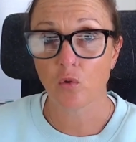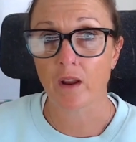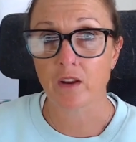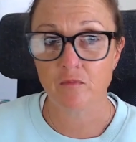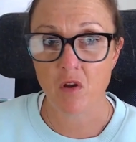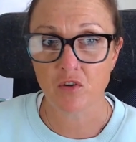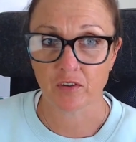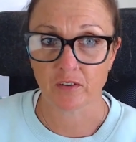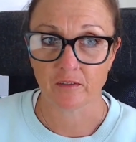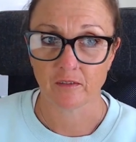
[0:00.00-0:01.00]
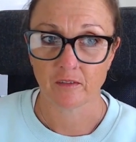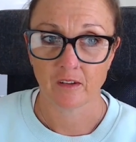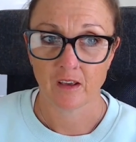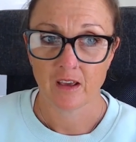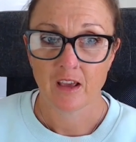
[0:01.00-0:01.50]
your range of motion.
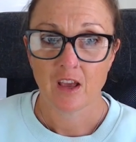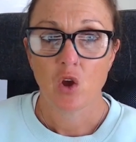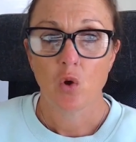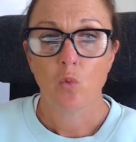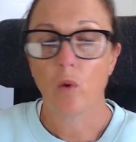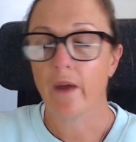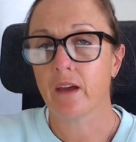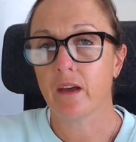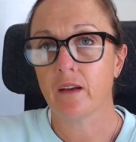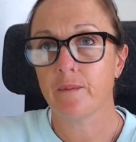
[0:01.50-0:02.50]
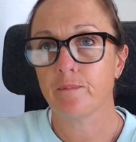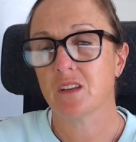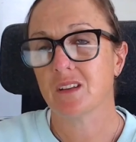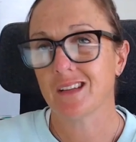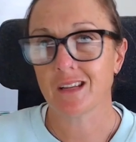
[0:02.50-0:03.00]
Whether
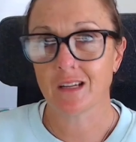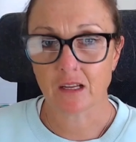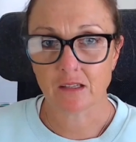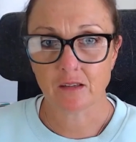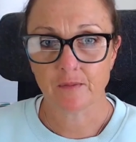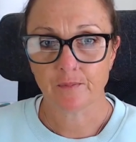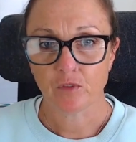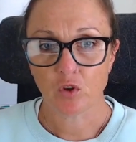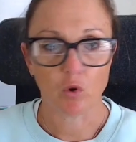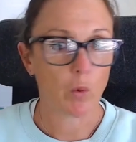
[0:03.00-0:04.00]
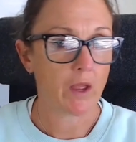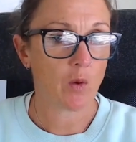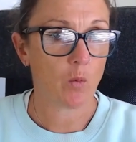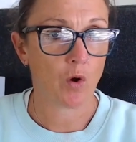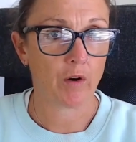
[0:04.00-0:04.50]
you're sitting at a desk, you're a
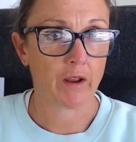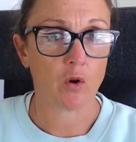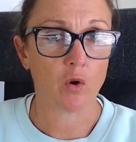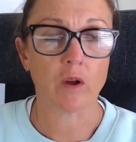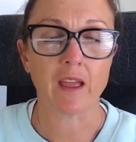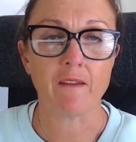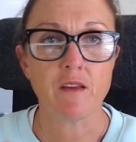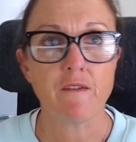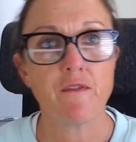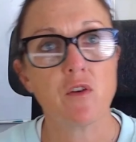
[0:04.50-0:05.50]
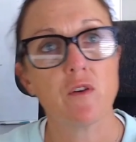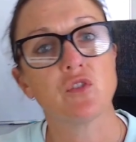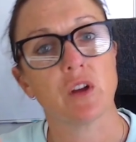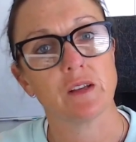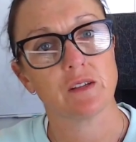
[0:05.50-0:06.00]
weekend warrior, or even if
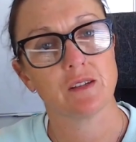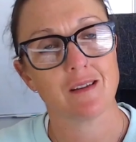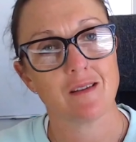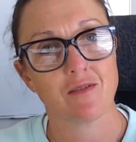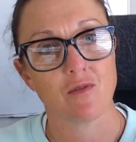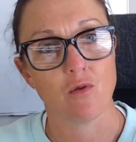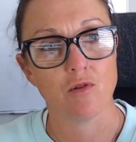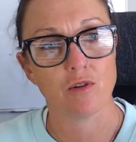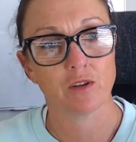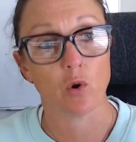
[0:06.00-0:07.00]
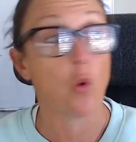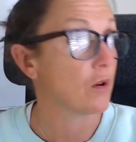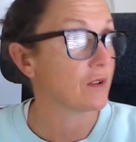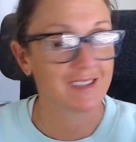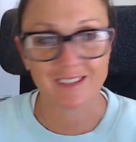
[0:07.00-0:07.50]
you've just thought
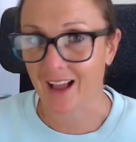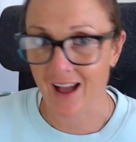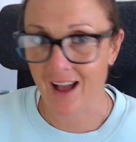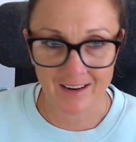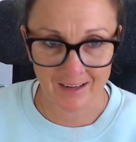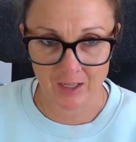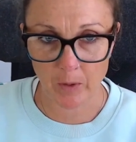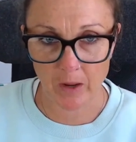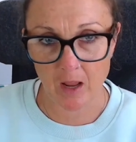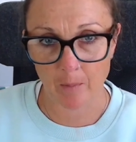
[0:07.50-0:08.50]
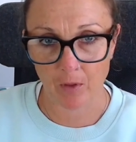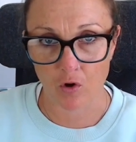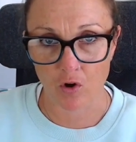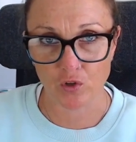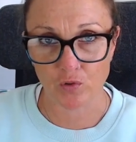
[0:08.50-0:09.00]
or started picking up the
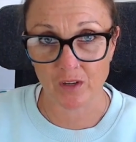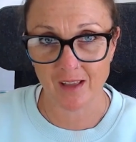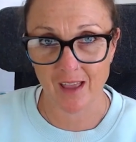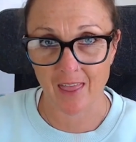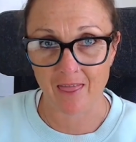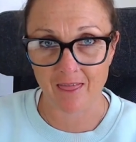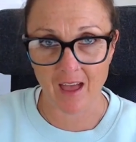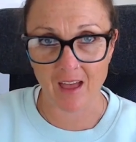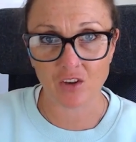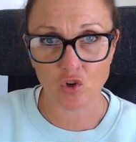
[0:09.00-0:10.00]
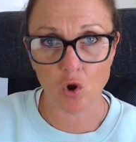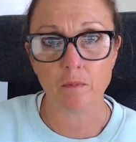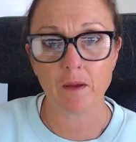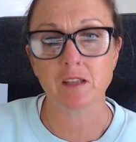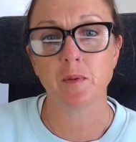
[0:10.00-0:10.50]
groceries and that
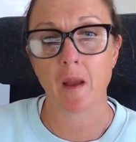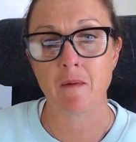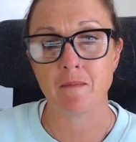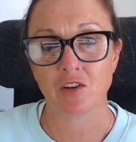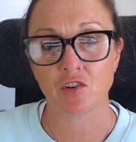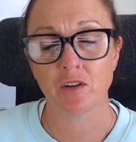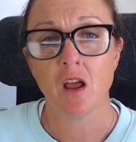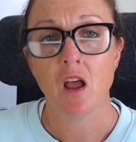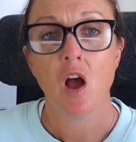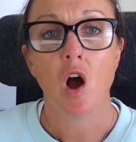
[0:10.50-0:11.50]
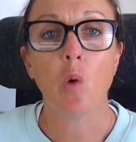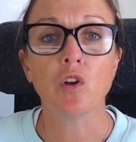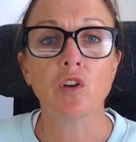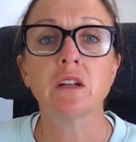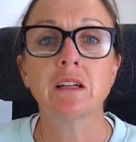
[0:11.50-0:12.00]
job has become a mission, I
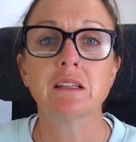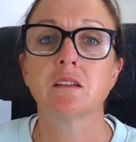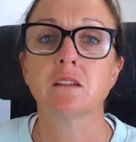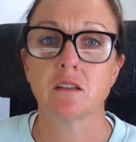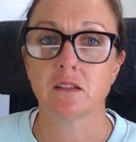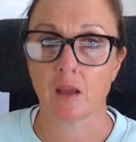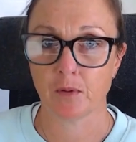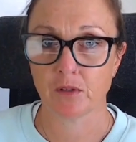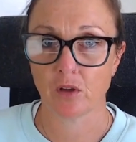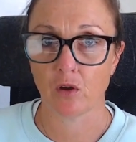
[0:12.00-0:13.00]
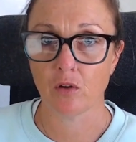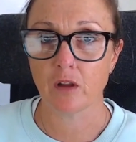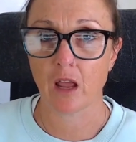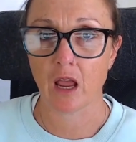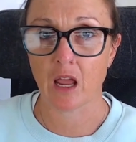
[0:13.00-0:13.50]
want you to listen to this
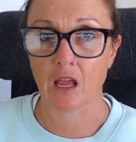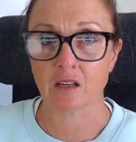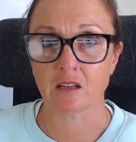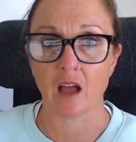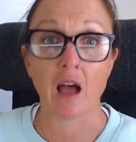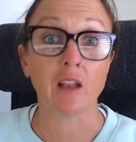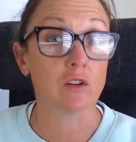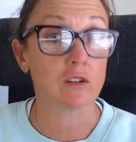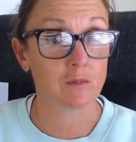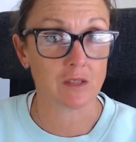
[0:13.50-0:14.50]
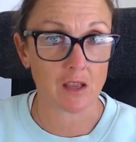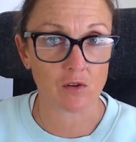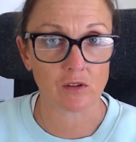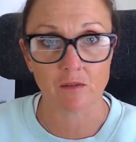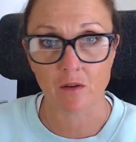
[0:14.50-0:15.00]
episode and unlock some
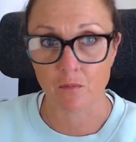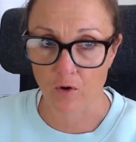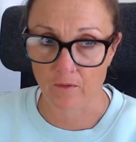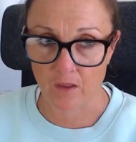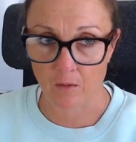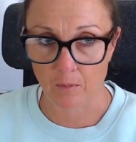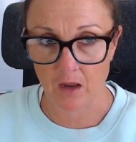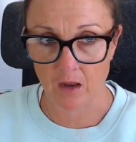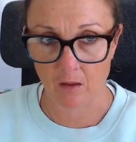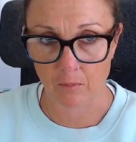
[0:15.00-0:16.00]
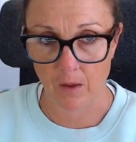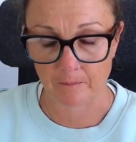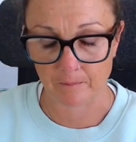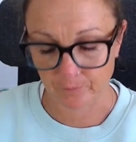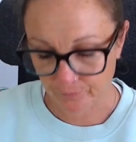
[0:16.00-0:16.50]
secrets in improving your back and hip pain.